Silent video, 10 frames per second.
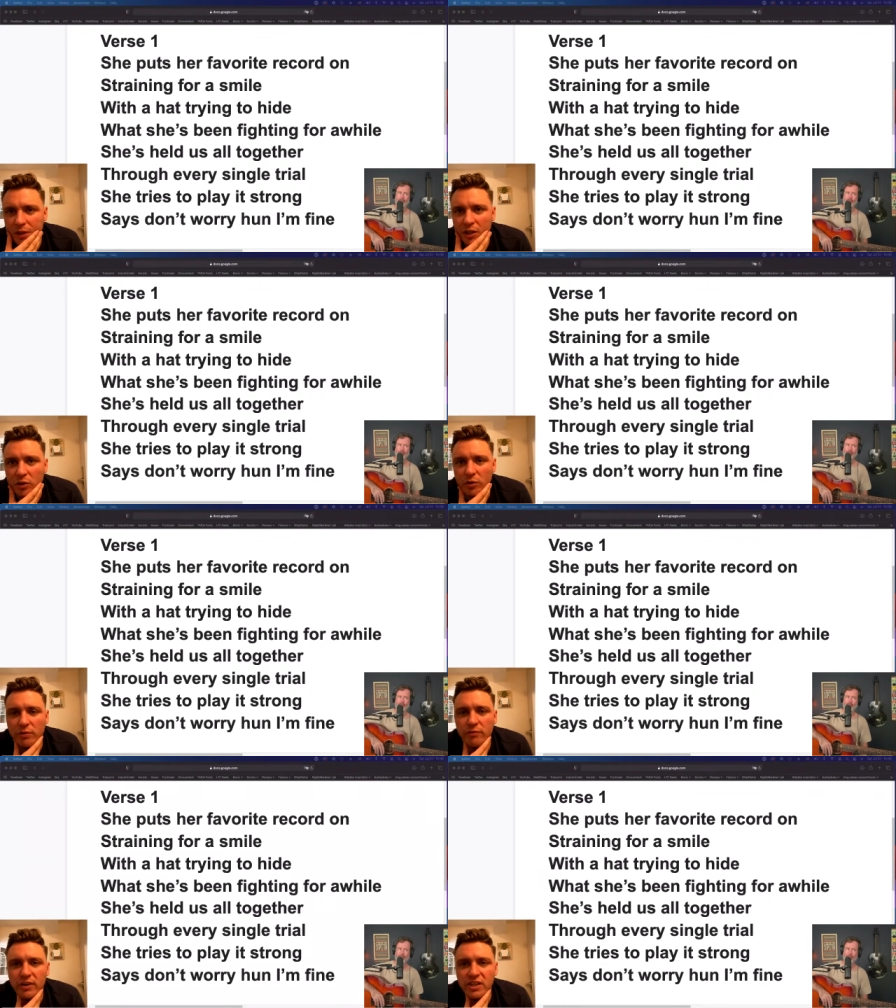I know
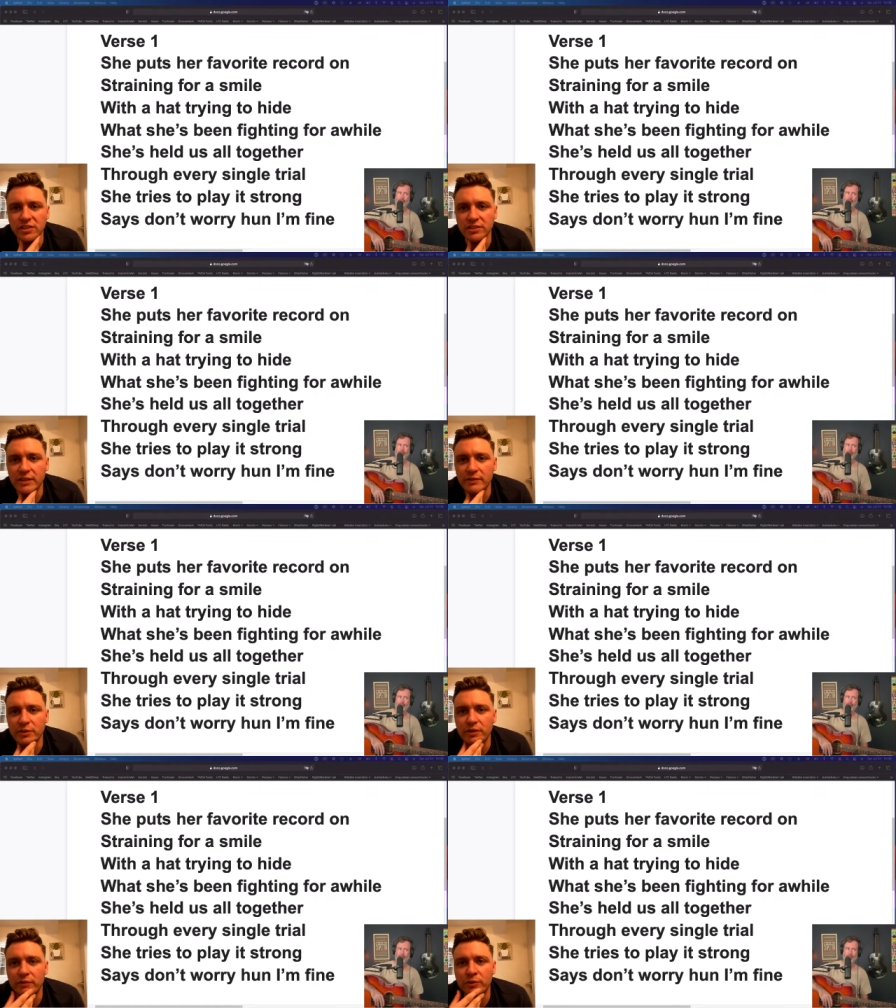the phrasing's out.
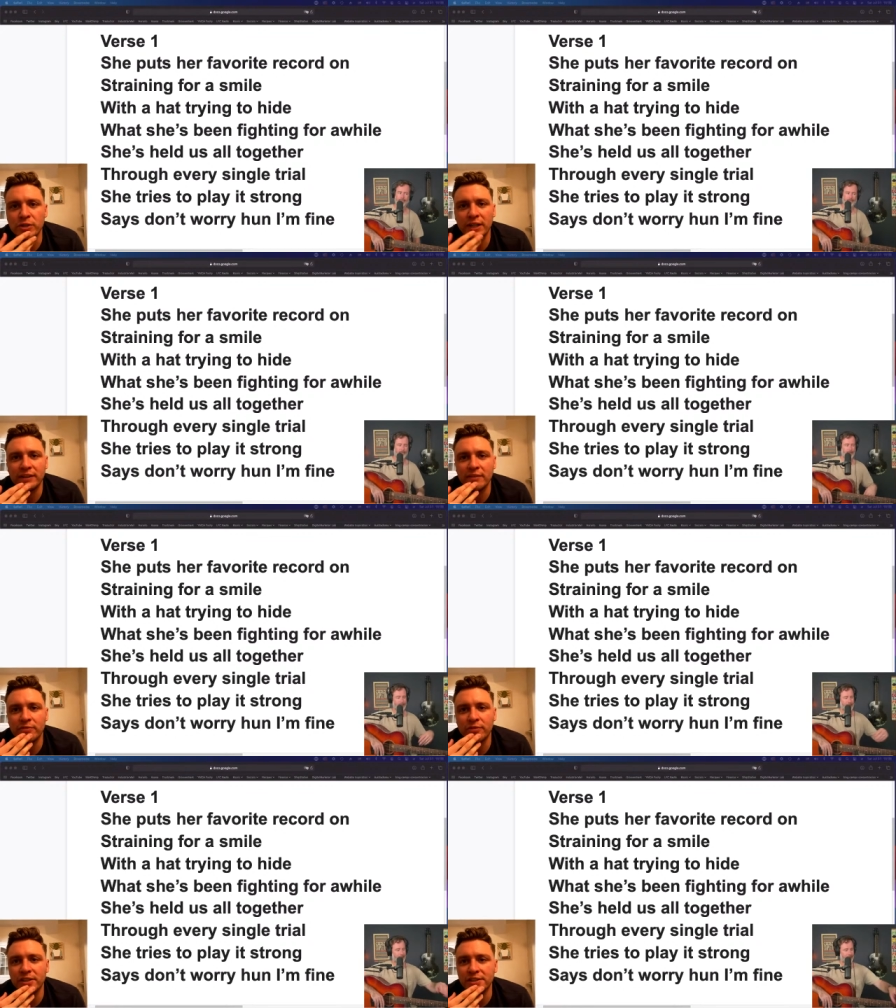You never tried that
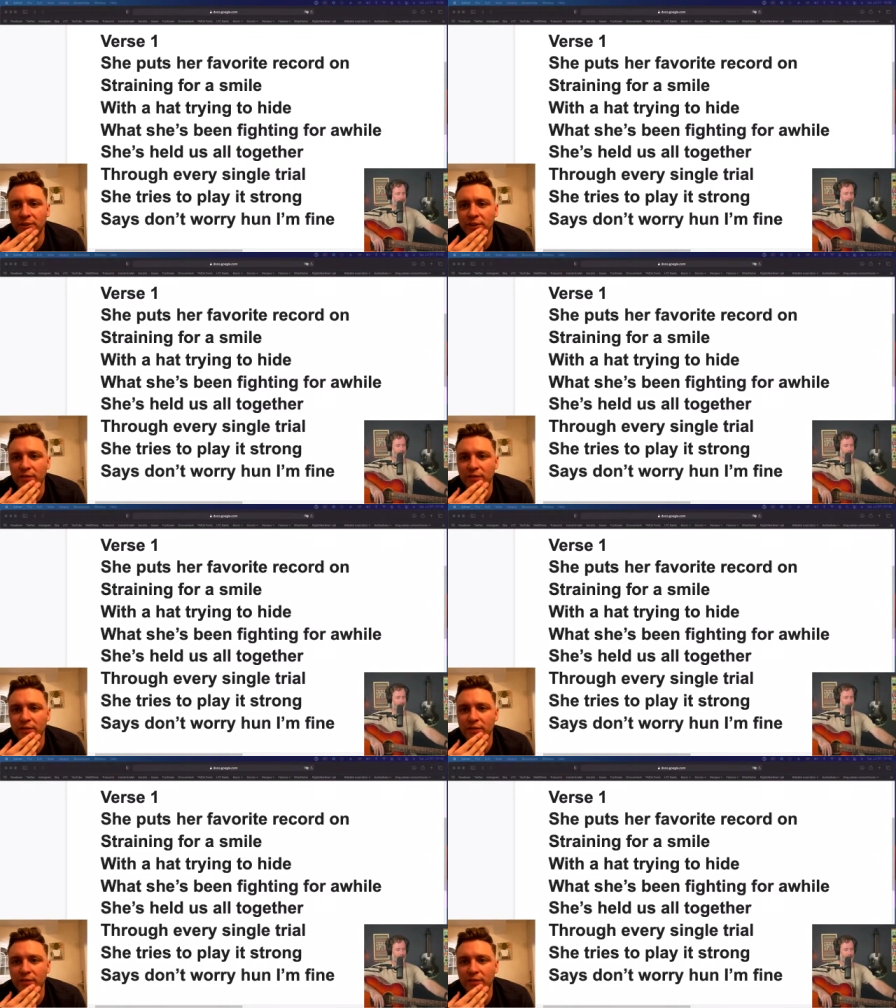phrasing